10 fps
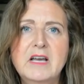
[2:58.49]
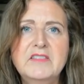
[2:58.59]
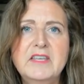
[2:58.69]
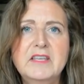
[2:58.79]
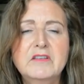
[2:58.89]
I
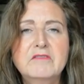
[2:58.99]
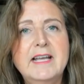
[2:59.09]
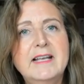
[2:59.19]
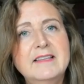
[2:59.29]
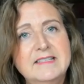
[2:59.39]
think the
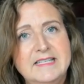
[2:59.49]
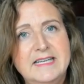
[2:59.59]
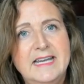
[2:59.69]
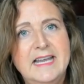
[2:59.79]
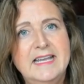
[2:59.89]

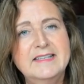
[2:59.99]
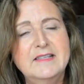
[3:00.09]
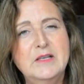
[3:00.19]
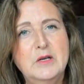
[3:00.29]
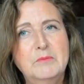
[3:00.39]
reality
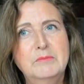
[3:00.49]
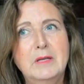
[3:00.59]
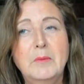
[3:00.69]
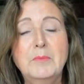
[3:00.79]
is that